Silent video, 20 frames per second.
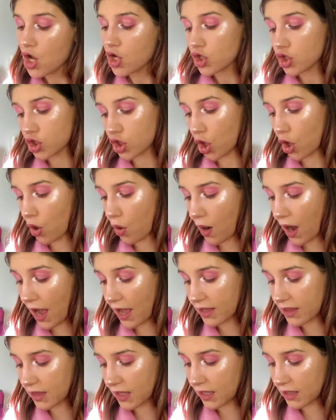So
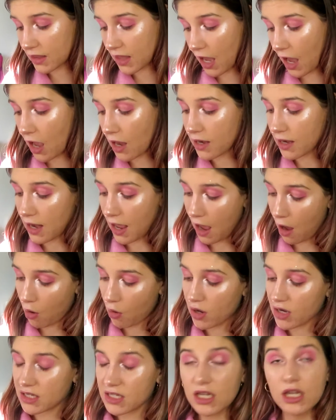I think that now
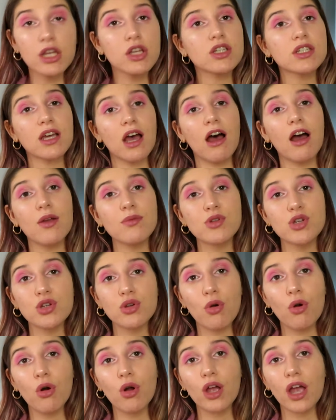it's a good time to
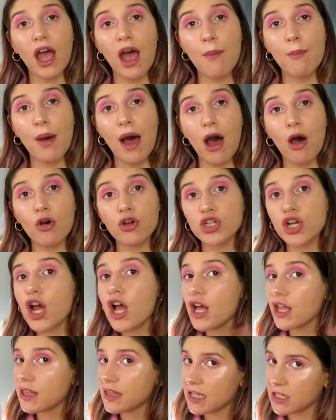talk about
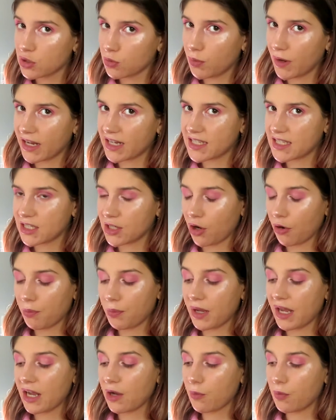this week's
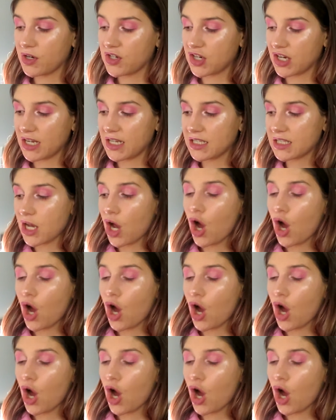topic, which is